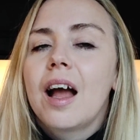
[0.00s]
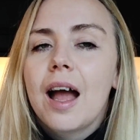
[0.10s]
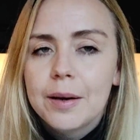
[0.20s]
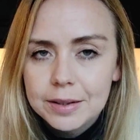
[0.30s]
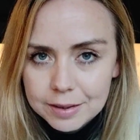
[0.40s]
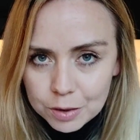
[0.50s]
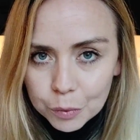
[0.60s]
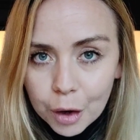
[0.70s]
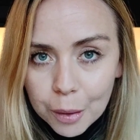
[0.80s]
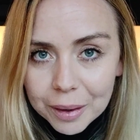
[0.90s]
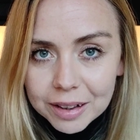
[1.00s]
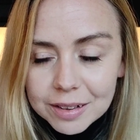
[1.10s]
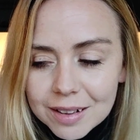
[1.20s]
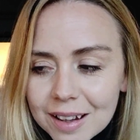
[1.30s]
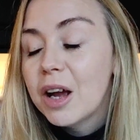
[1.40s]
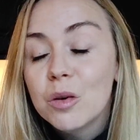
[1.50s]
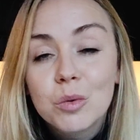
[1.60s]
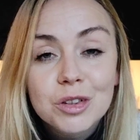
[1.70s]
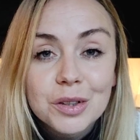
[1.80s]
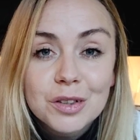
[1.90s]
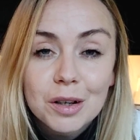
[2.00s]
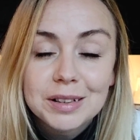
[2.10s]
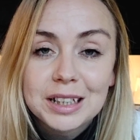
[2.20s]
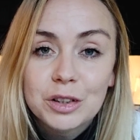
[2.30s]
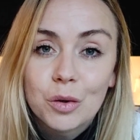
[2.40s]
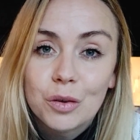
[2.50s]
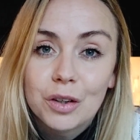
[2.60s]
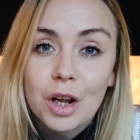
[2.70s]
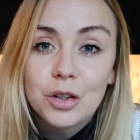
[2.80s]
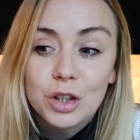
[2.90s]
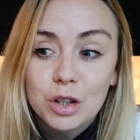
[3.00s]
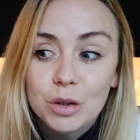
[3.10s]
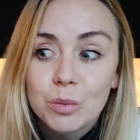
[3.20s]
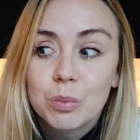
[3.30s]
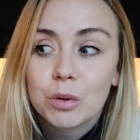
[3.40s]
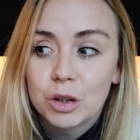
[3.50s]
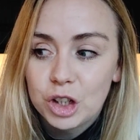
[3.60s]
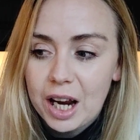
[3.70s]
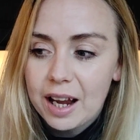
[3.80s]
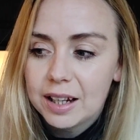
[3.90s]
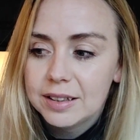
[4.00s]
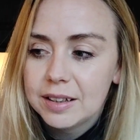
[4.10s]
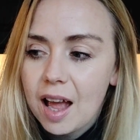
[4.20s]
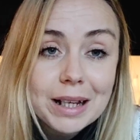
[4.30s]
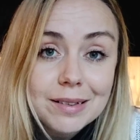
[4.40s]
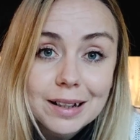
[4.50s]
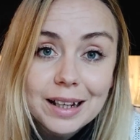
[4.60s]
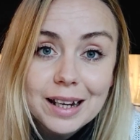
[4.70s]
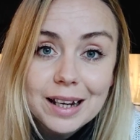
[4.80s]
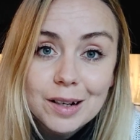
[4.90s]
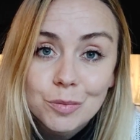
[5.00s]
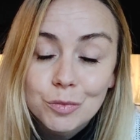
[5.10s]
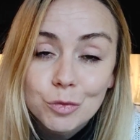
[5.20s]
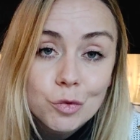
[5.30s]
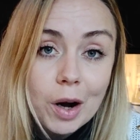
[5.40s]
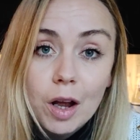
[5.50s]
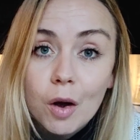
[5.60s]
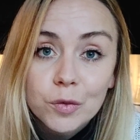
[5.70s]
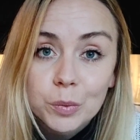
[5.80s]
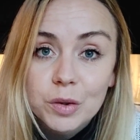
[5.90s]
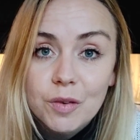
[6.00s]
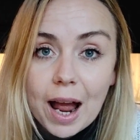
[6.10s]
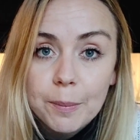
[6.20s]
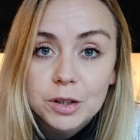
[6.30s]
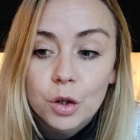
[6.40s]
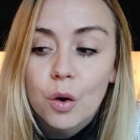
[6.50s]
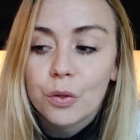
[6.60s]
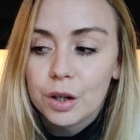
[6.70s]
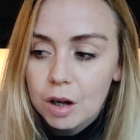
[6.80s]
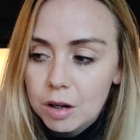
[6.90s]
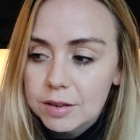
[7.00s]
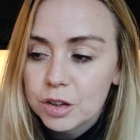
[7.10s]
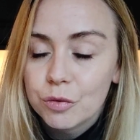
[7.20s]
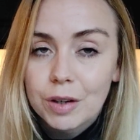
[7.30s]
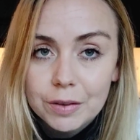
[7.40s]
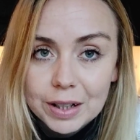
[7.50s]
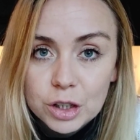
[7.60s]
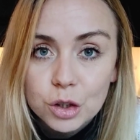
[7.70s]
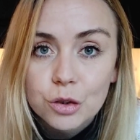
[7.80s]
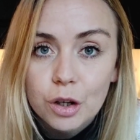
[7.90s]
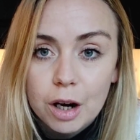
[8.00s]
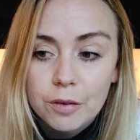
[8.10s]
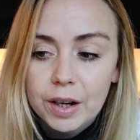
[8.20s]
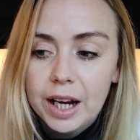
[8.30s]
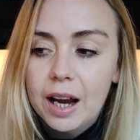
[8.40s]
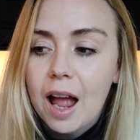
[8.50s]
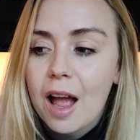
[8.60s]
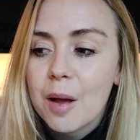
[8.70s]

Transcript: And it's still going. But I also started on a new project basically right after we wrapped on the last renovation diary,